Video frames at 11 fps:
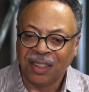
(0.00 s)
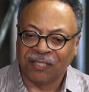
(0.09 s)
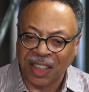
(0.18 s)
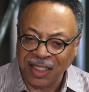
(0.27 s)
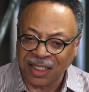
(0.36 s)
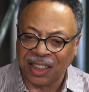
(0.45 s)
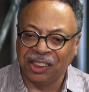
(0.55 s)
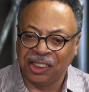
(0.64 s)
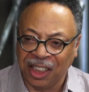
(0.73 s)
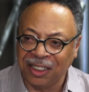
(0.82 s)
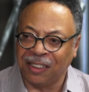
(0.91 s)
race and
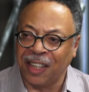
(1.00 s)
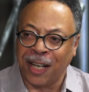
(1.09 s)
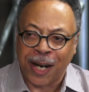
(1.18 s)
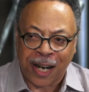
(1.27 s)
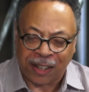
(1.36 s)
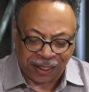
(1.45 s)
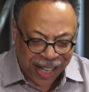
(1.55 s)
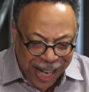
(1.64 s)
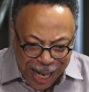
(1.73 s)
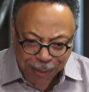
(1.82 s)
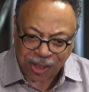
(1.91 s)
gender are
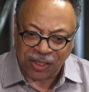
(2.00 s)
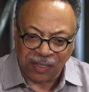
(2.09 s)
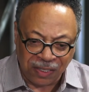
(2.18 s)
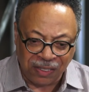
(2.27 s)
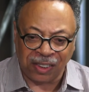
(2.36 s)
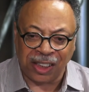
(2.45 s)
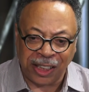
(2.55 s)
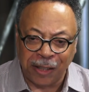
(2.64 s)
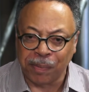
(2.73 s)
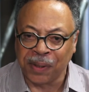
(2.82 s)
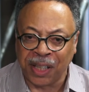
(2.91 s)
absolutely
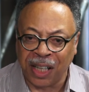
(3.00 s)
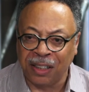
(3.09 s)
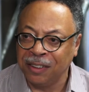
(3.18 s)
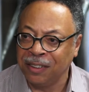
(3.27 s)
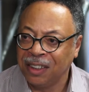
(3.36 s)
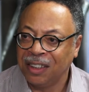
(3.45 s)
implicated